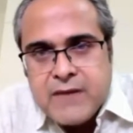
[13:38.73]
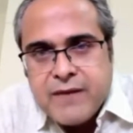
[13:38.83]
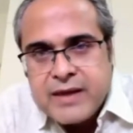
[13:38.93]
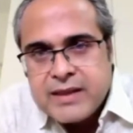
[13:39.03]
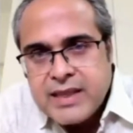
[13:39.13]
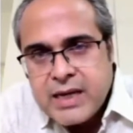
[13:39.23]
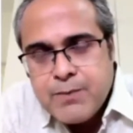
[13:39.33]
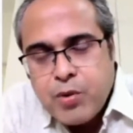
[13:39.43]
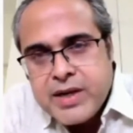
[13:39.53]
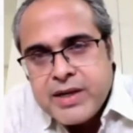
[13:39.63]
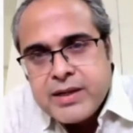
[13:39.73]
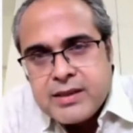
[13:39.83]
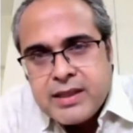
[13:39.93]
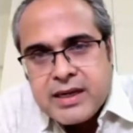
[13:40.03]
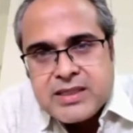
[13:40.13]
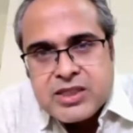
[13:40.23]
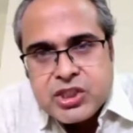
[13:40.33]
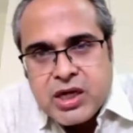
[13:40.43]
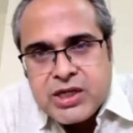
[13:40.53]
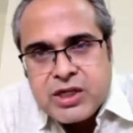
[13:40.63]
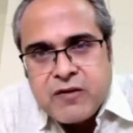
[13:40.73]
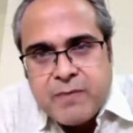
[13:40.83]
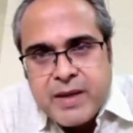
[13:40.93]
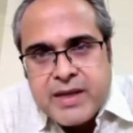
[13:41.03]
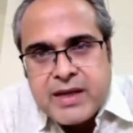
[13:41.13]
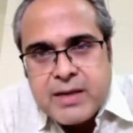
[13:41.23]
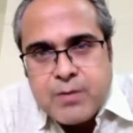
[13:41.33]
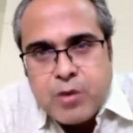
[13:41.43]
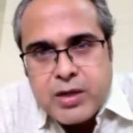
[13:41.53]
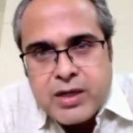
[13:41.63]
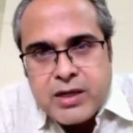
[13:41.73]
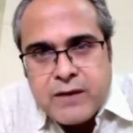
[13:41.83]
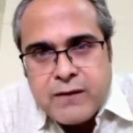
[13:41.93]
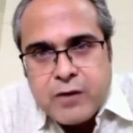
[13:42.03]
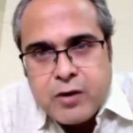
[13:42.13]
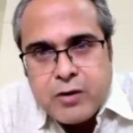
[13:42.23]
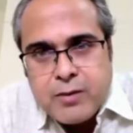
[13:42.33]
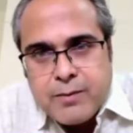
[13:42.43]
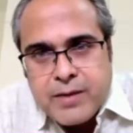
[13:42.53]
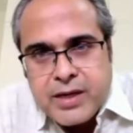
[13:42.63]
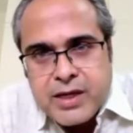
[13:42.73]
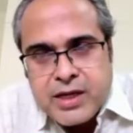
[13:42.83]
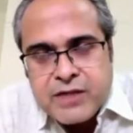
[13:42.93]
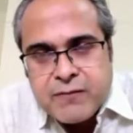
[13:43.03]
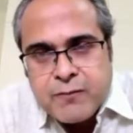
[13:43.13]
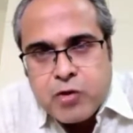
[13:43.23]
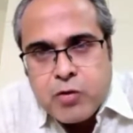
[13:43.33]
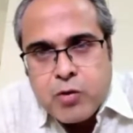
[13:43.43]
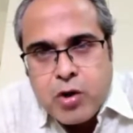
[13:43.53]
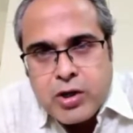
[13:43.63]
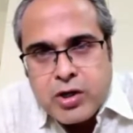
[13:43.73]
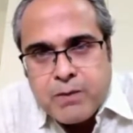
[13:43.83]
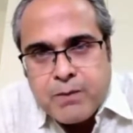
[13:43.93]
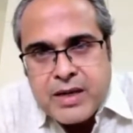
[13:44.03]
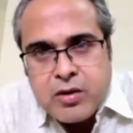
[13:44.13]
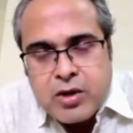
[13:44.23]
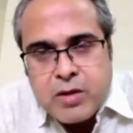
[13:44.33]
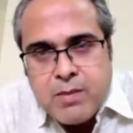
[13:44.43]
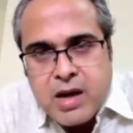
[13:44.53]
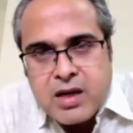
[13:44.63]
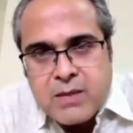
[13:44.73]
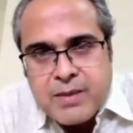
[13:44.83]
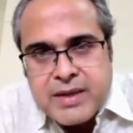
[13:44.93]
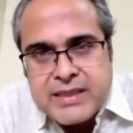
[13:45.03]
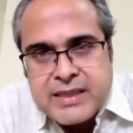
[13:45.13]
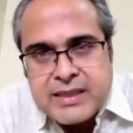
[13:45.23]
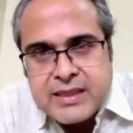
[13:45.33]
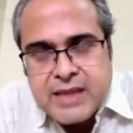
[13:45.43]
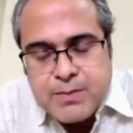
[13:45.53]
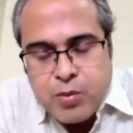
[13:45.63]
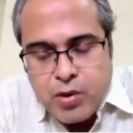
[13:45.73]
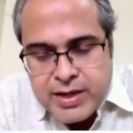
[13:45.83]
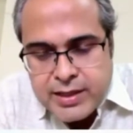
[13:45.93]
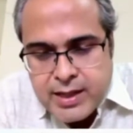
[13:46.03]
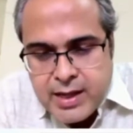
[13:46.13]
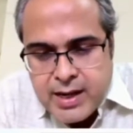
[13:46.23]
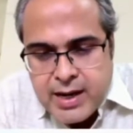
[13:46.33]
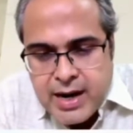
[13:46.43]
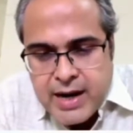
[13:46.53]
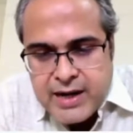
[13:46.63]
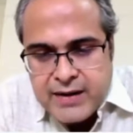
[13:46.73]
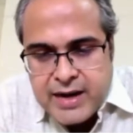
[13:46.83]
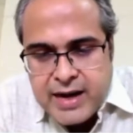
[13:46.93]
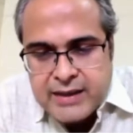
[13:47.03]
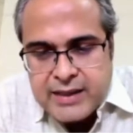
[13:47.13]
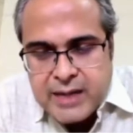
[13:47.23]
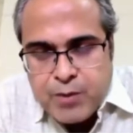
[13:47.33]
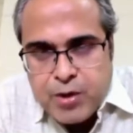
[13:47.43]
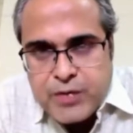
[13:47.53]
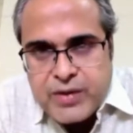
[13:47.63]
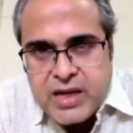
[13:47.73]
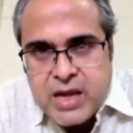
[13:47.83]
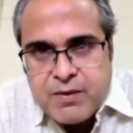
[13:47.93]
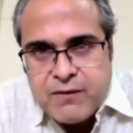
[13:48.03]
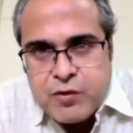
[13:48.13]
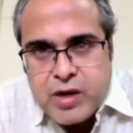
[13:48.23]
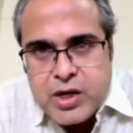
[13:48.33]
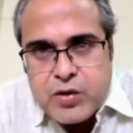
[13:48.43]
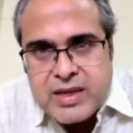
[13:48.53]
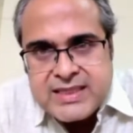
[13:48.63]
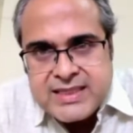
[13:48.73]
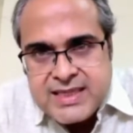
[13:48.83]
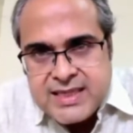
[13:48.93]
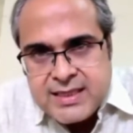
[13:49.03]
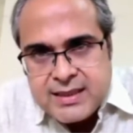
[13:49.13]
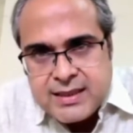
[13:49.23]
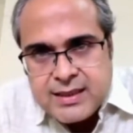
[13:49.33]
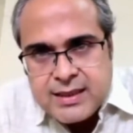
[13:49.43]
If at that point, that is the junction of pedicle and body, if your gear shift probe or your pin or your marker pin is at that point, and at that point you take a AP view and you can see